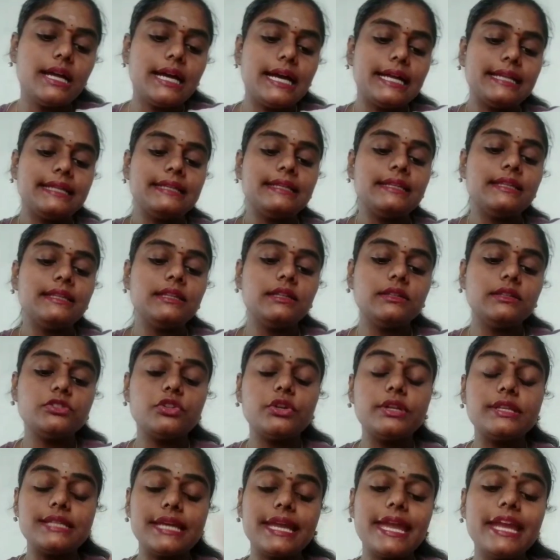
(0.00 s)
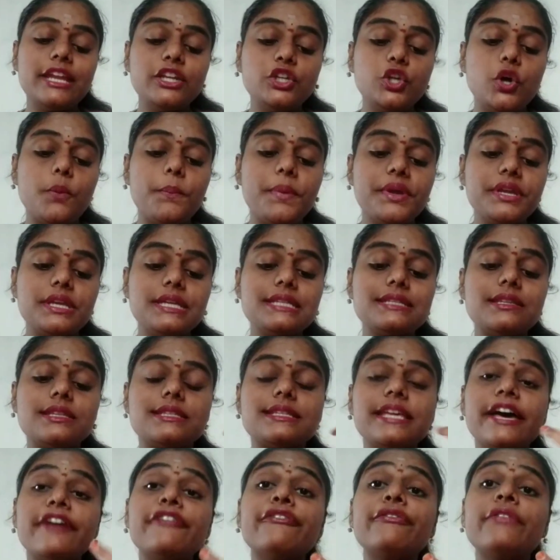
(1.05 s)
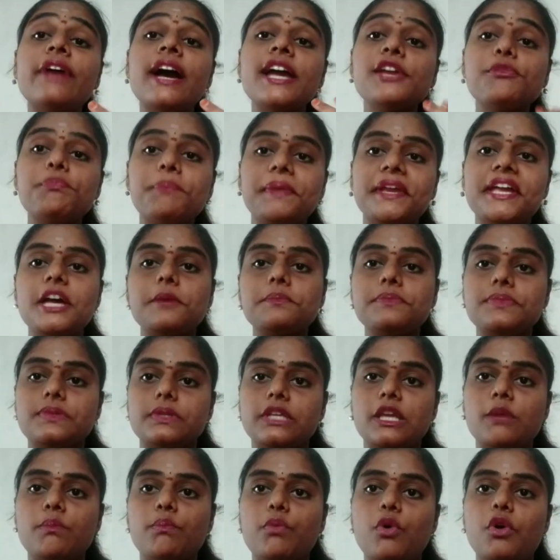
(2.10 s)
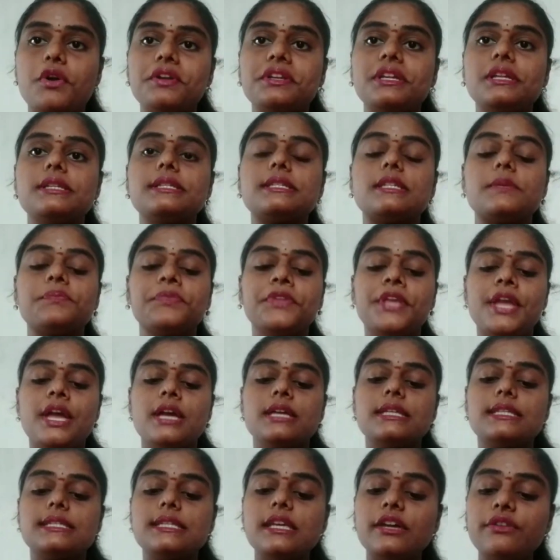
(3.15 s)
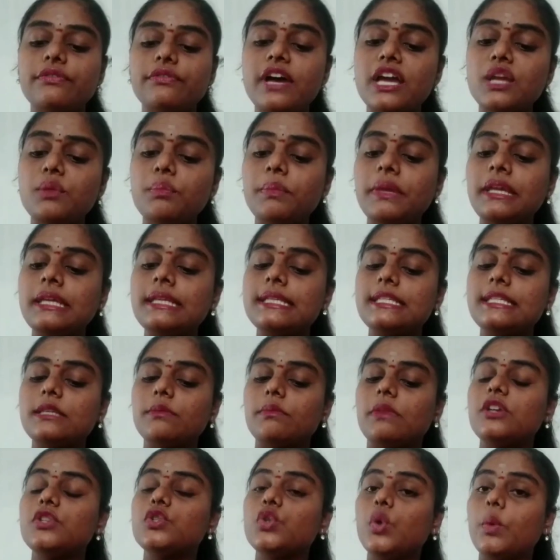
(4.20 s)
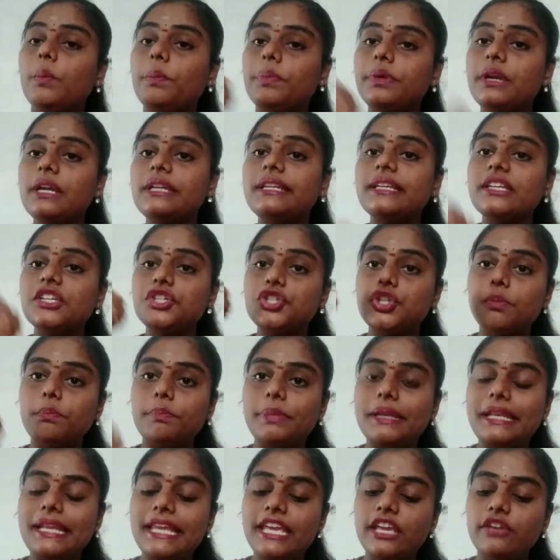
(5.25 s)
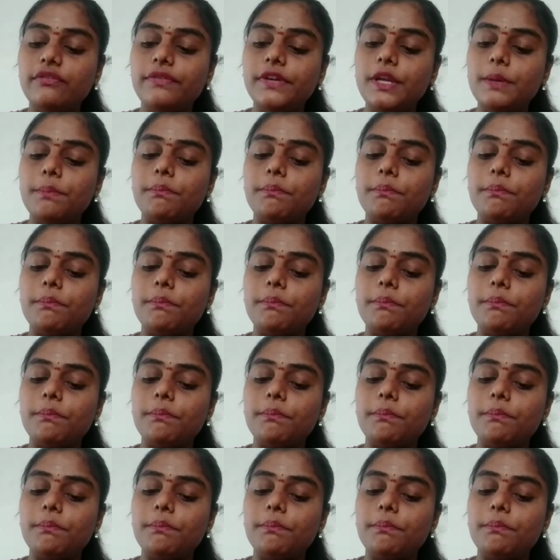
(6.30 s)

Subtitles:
And second topic is survive becomes important. Survive means so British believed